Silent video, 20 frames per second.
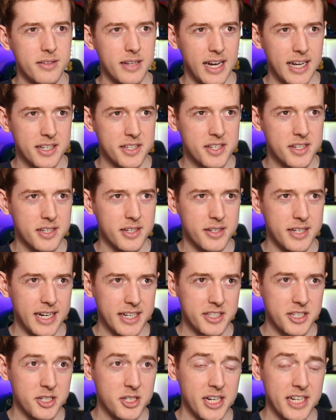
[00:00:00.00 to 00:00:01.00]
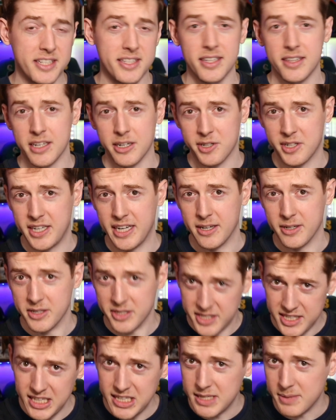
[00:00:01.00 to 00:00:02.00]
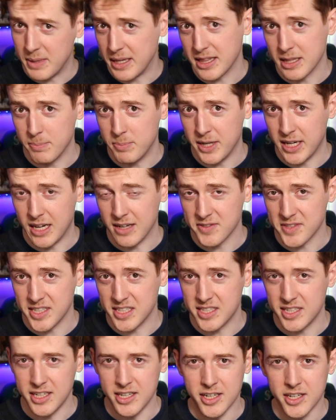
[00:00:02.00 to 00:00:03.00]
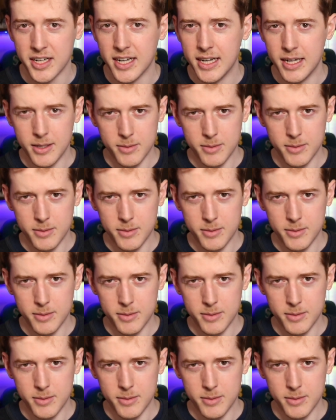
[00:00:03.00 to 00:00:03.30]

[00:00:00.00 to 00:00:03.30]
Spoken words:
as to not suggest that they're guaranteed to make the playoffs this year,